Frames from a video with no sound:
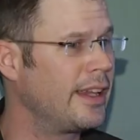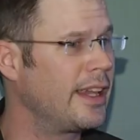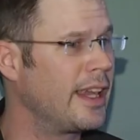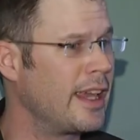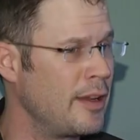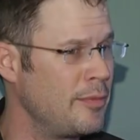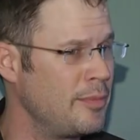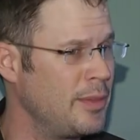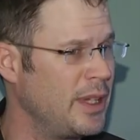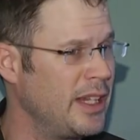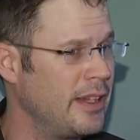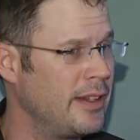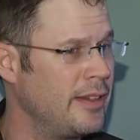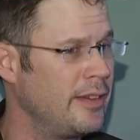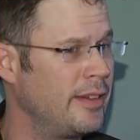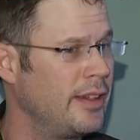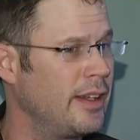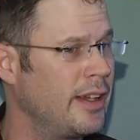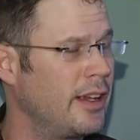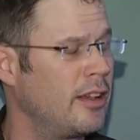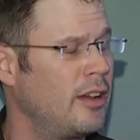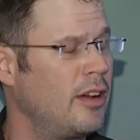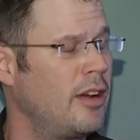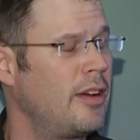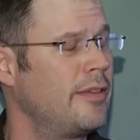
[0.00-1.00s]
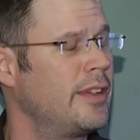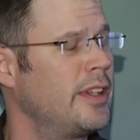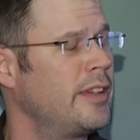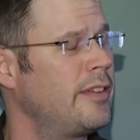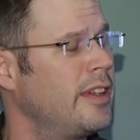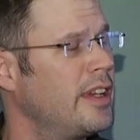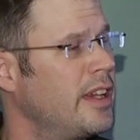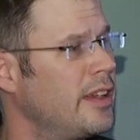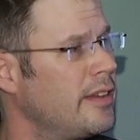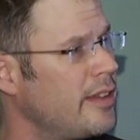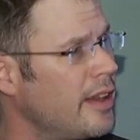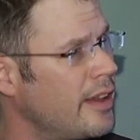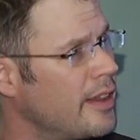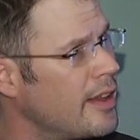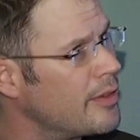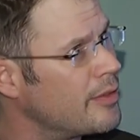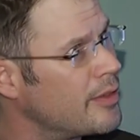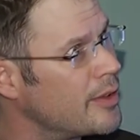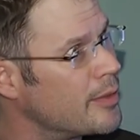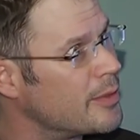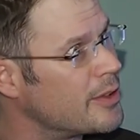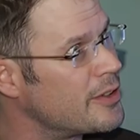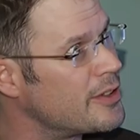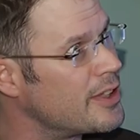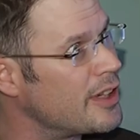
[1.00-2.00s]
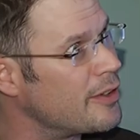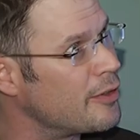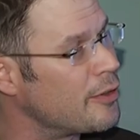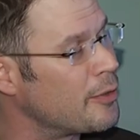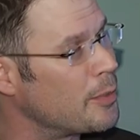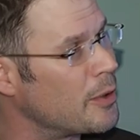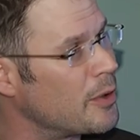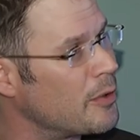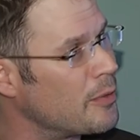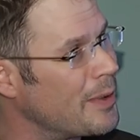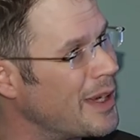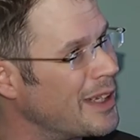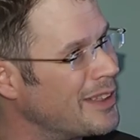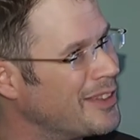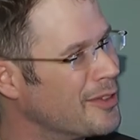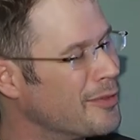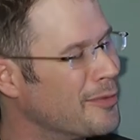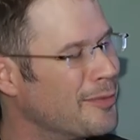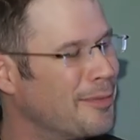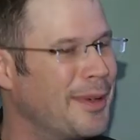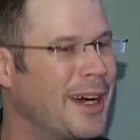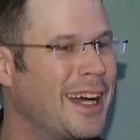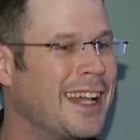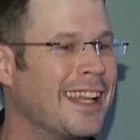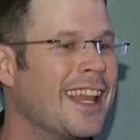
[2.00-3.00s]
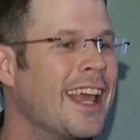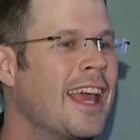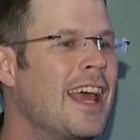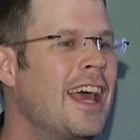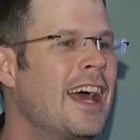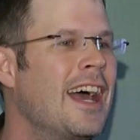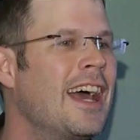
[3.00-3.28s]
it can be easy. Obviously, I say that from a chef's perspective. But